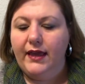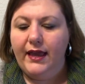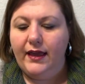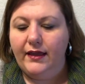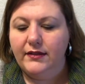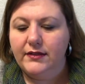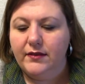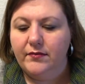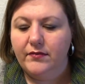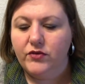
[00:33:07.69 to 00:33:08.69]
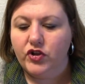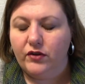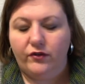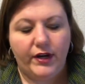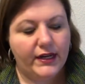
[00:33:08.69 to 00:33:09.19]
And some
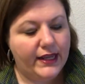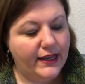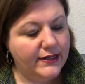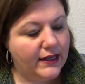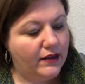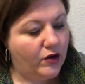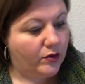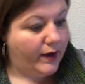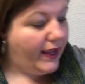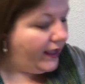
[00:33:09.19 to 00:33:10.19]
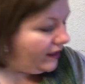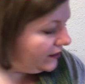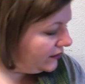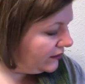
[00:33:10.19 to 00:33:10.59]
sugar-free candy. Hooray!